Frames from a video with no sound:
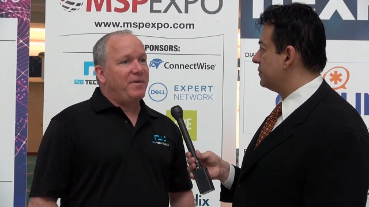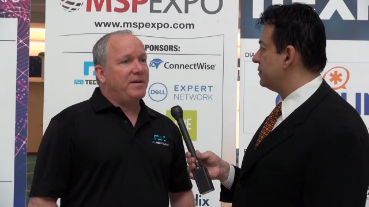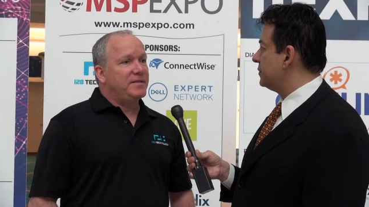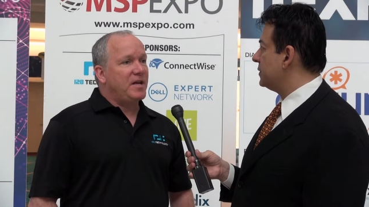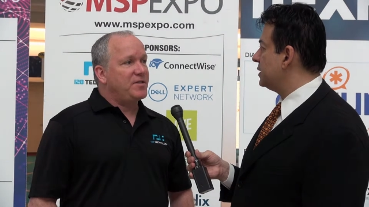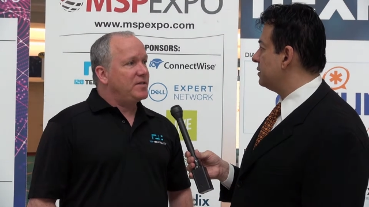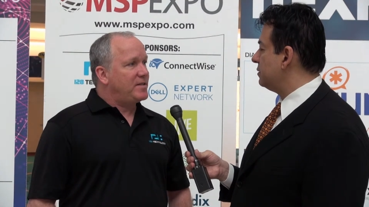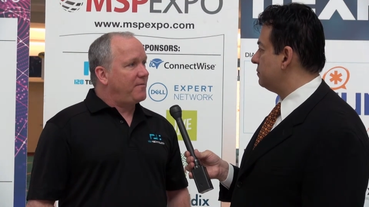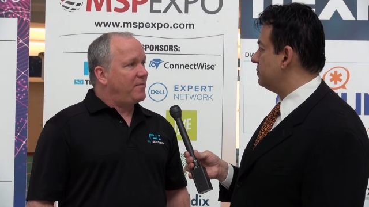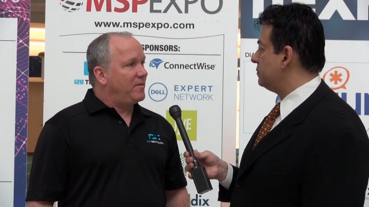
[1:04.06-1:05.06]
Speaker 1: brings session
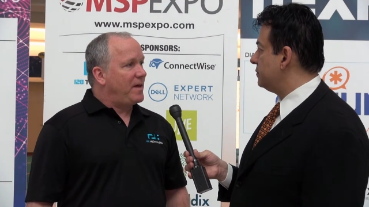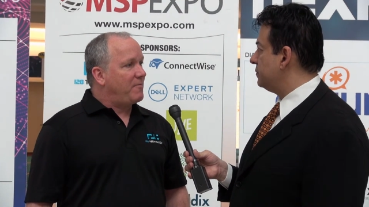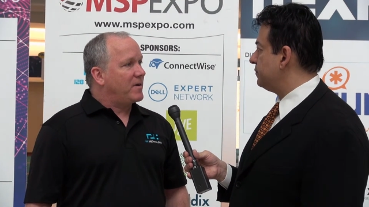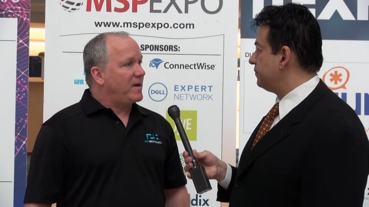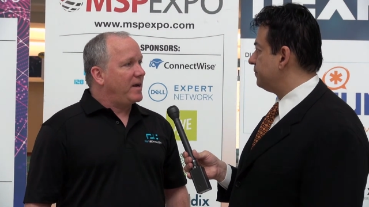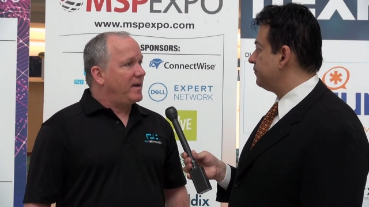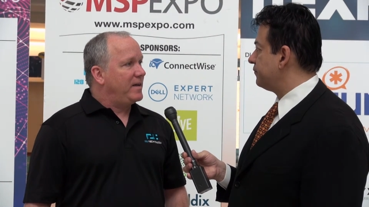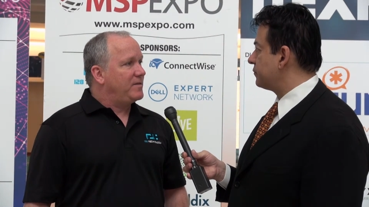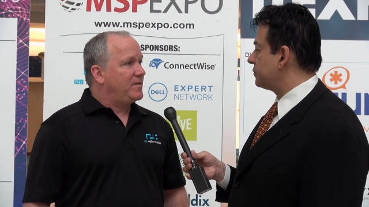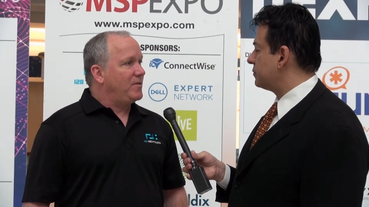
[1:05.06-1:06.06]
stable networking
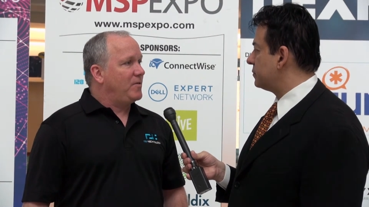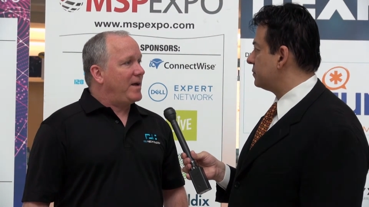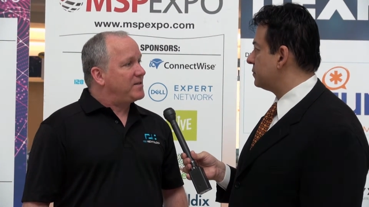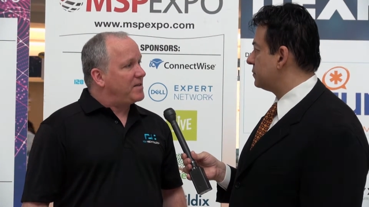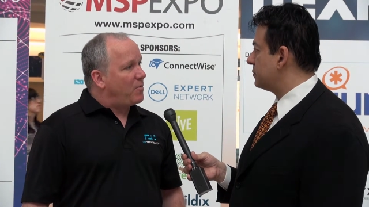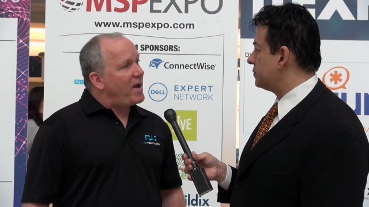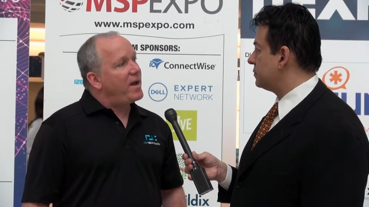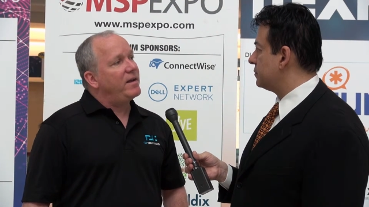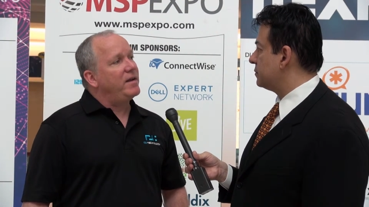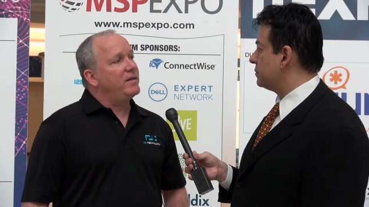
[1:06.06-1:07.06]
into
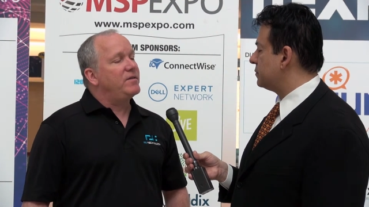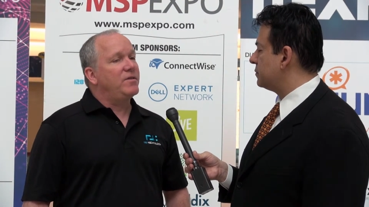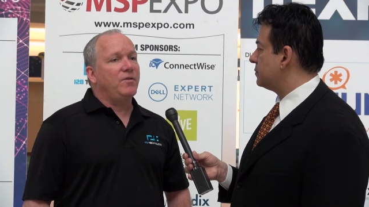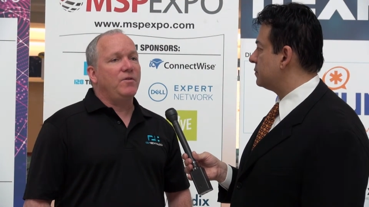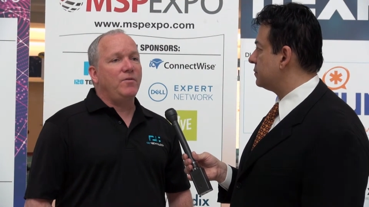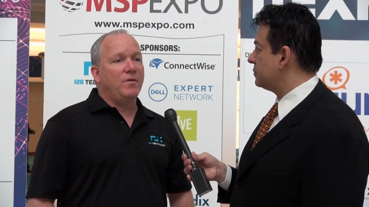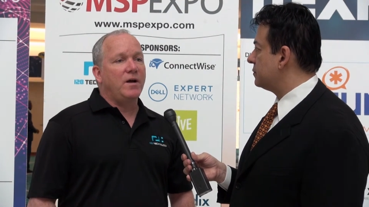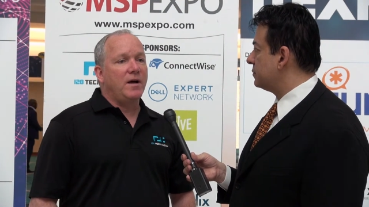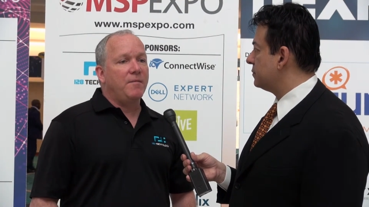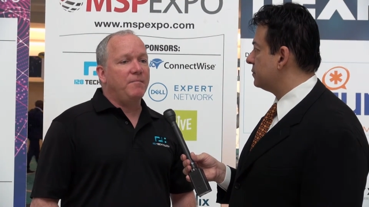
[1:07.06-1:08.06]
SD-WAN, into
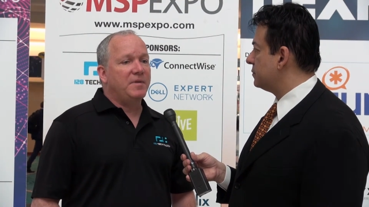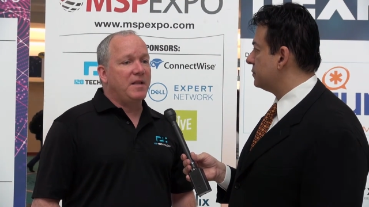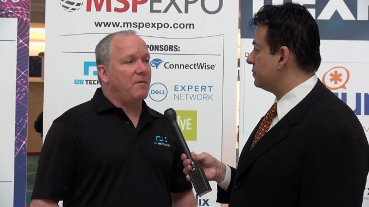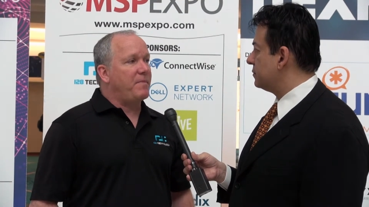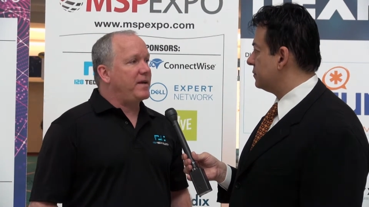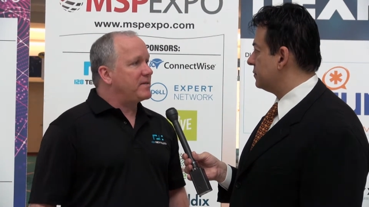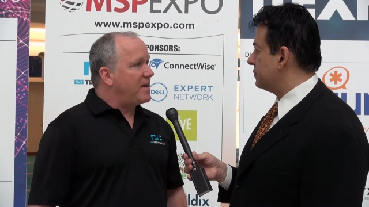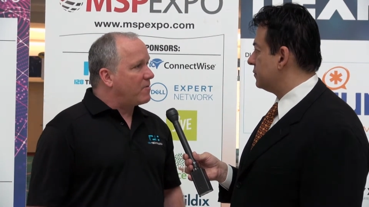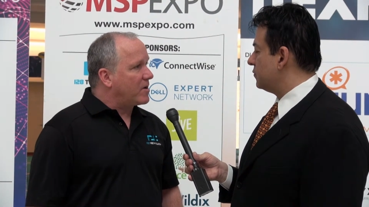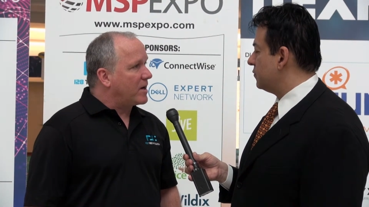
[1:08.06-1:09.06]
um, cloud-based
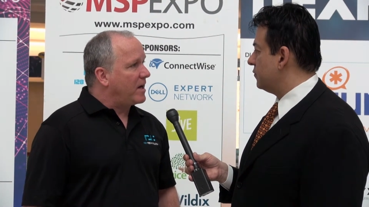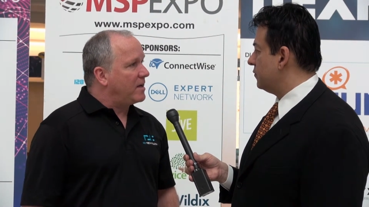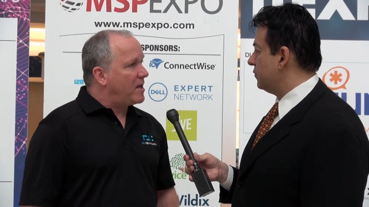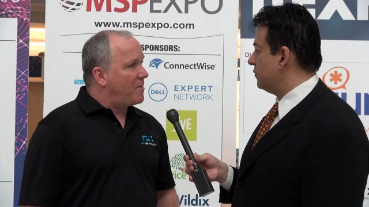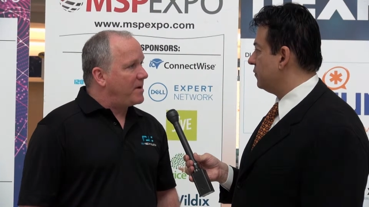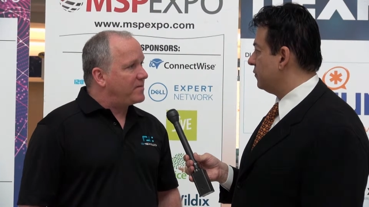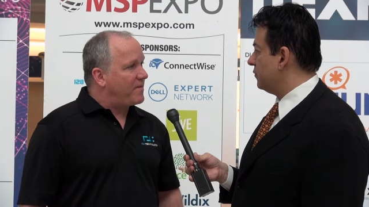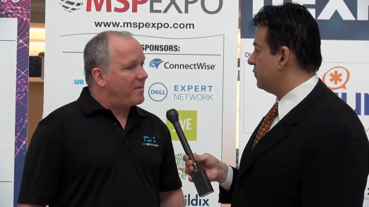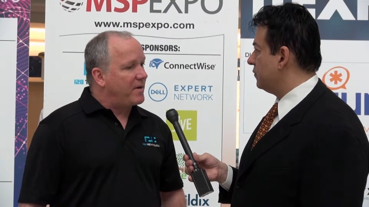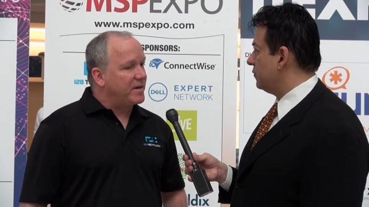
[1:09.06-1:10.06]
networking, cloud-based
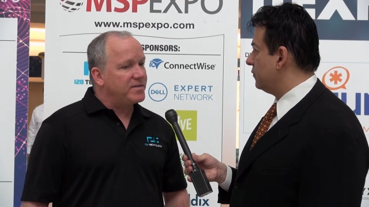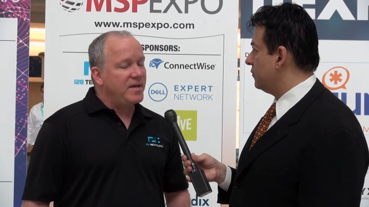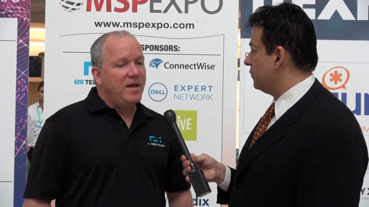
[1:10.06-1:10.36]
fabrics.